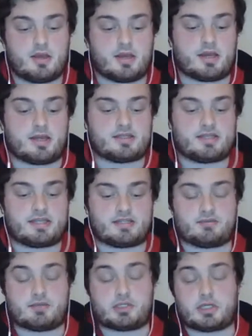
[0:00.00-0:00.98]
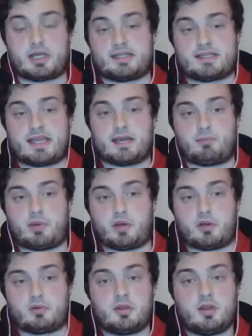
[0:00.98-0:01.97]
thanks to Ajayi's
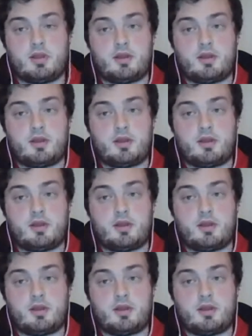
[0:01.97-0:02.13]
handball.